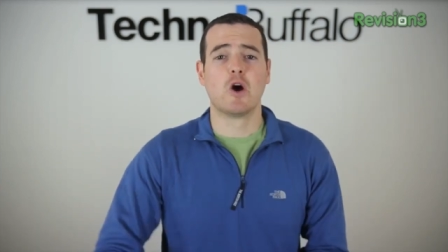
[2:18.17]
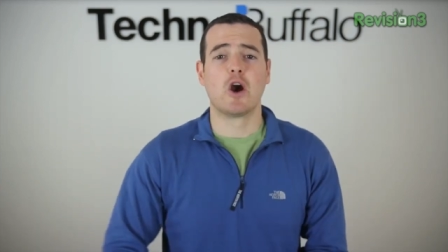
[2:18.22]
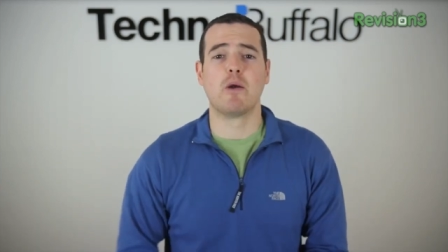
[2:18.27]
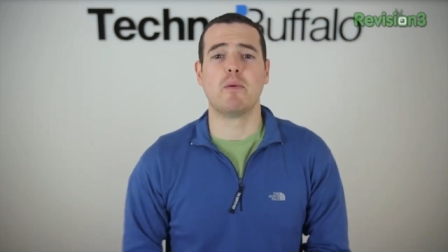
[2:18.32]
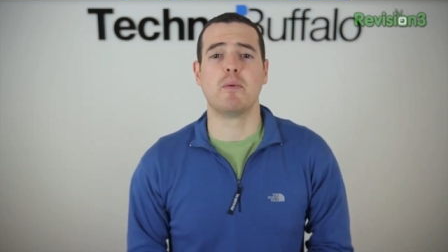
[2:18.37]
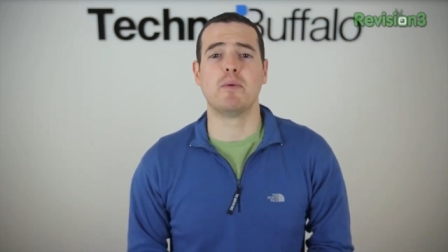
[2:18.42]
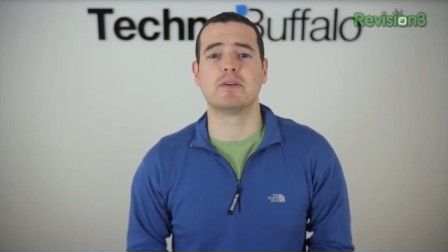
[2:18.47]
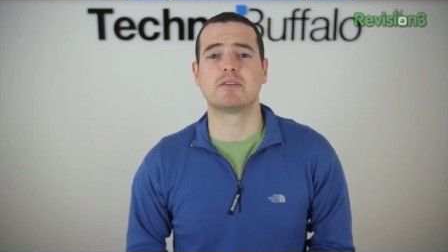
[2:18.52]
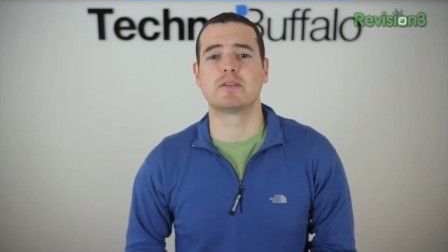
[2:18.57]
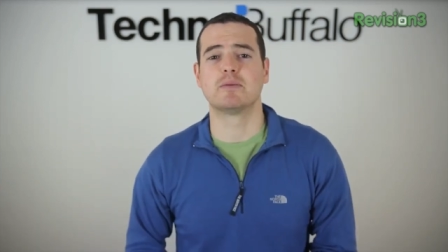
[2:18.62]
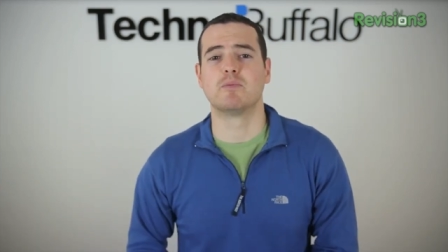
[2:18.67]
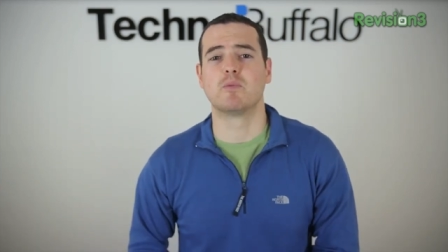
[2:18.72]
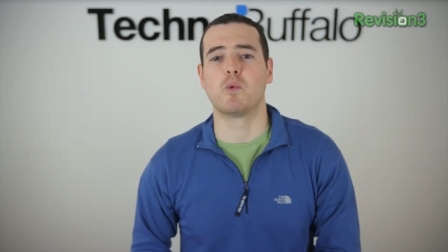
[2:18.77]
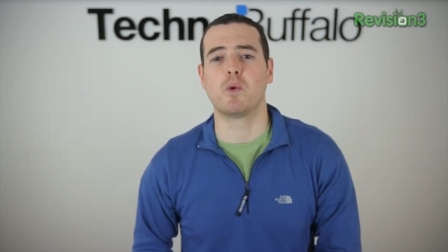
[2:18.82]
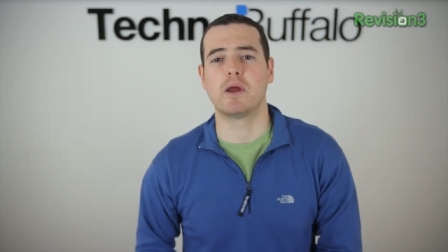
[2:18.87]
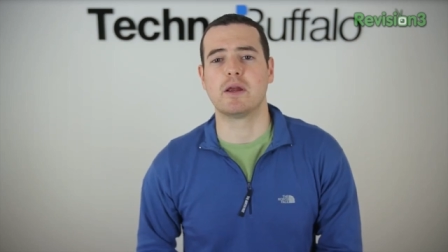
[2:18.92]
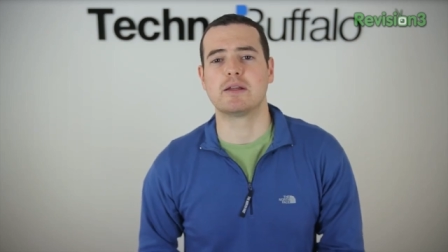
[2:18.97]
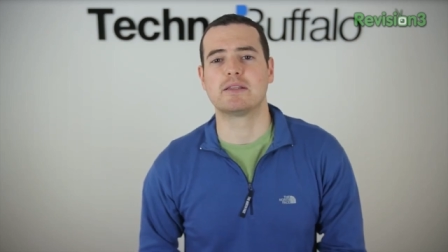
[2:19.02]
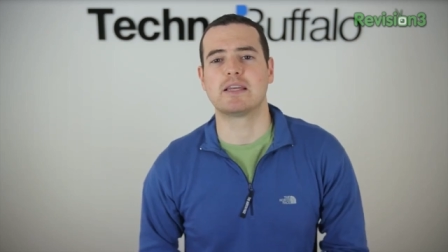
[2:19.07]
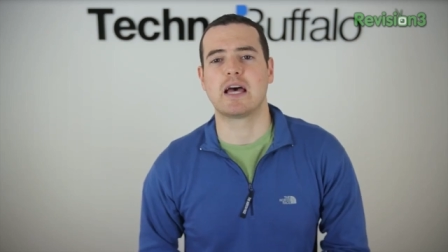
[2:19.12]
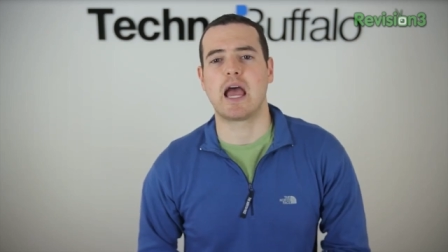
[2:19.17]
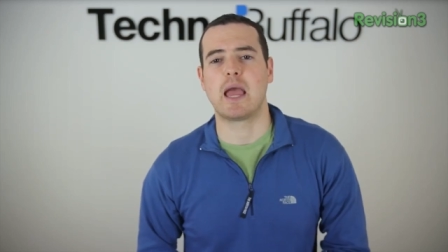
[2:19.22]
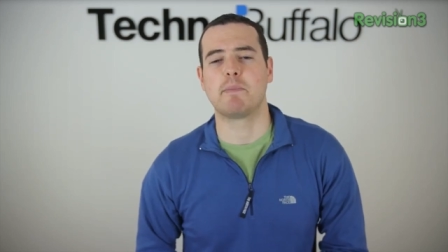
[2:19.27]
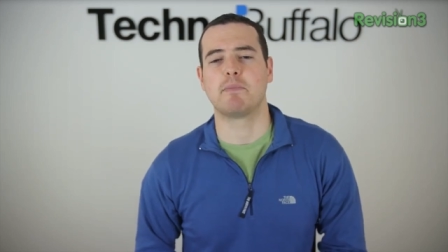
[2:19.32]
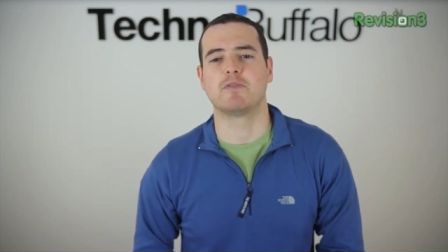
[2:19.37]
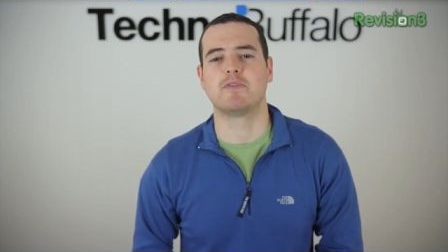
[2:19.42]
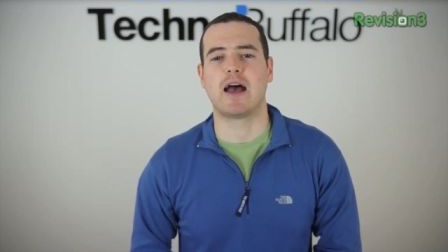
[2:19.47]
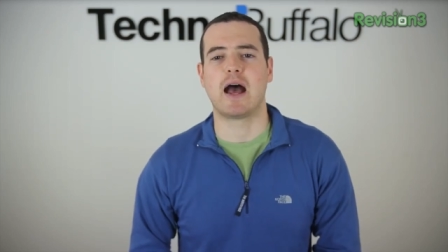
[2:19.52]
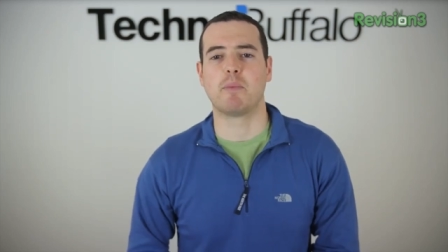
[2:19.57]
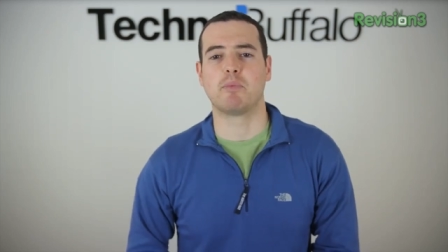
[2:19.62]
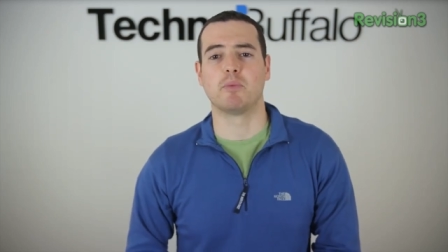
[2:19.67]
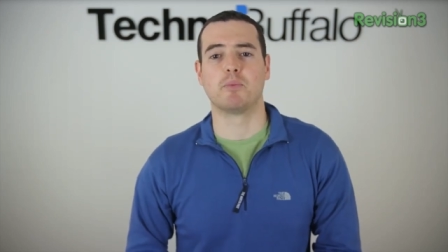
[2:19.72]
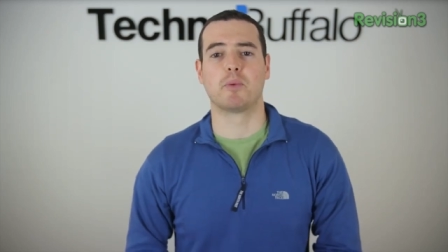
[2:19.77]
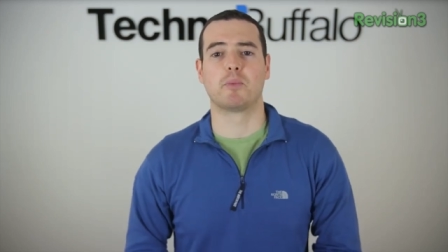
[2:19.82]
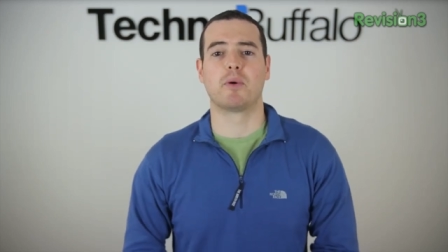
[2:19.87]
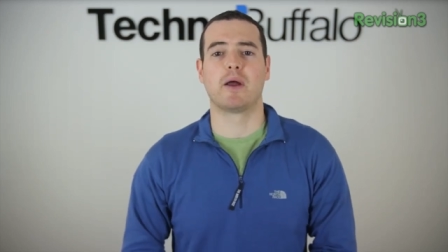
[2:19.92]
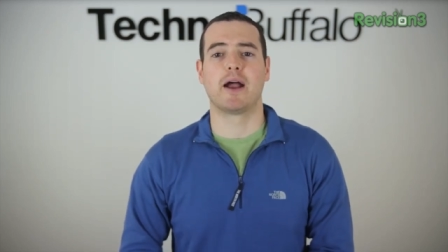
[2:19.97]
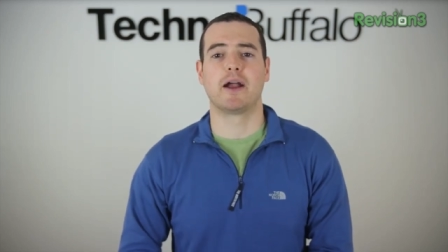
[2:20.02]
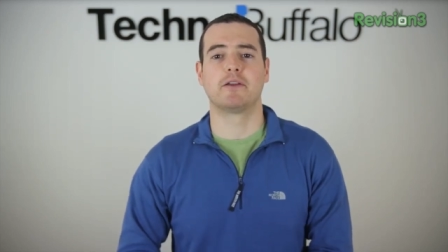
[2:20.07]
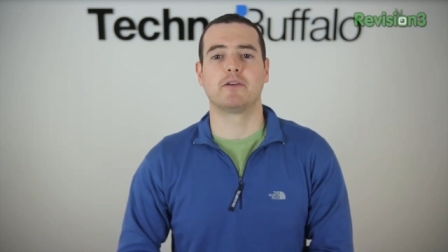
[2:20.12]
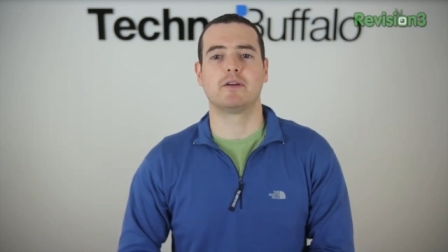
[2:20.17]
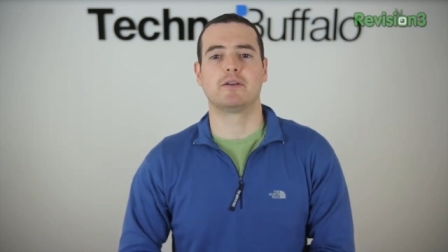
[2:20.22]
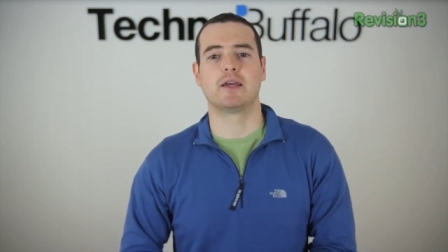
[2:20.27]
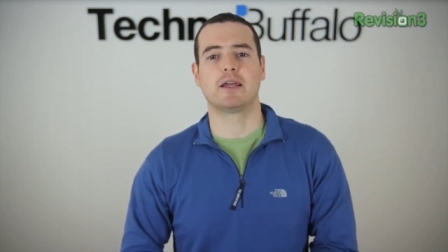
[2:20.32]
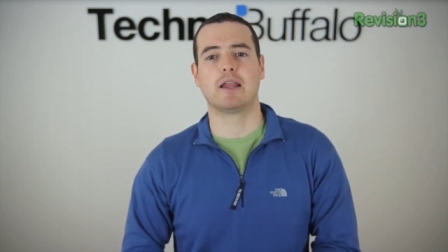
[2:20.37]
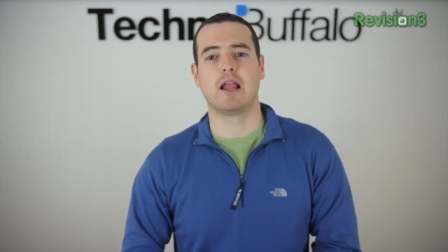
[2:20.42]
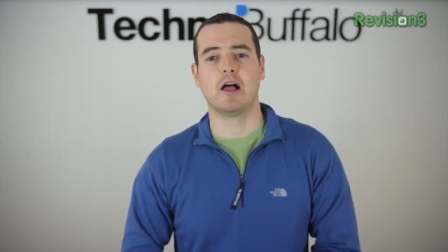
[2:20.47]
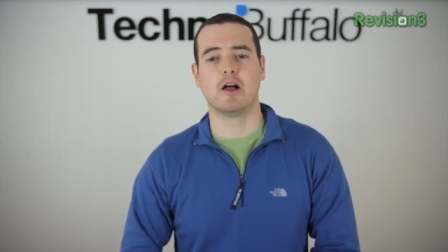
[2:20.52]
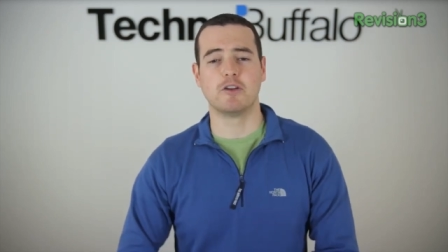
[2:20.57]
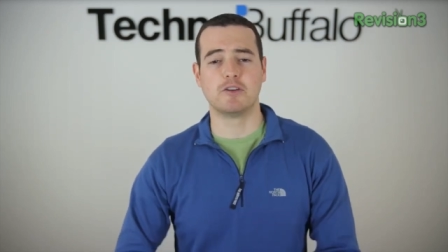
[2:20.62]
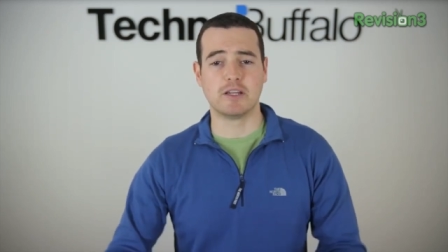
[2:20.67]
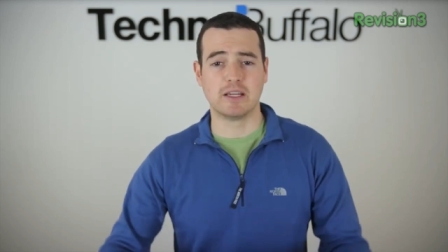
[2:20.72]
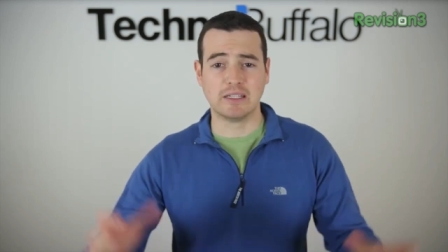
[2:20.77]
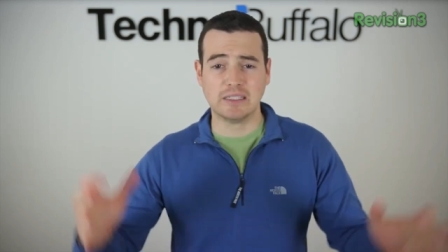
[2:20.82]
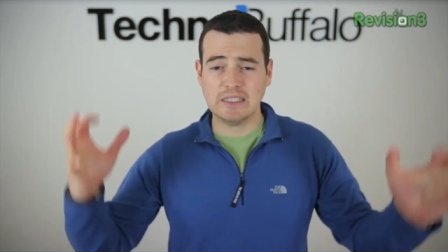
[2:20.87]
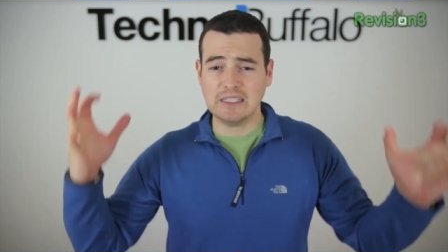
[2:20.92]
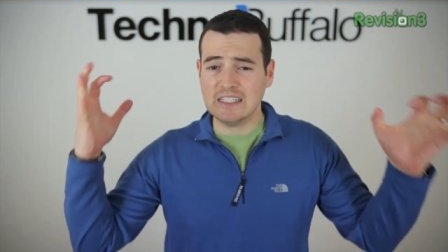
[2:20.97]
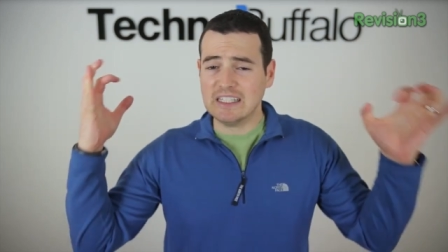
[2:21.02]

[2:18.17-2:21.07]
or maybe some weird type of Apple proprietary technology.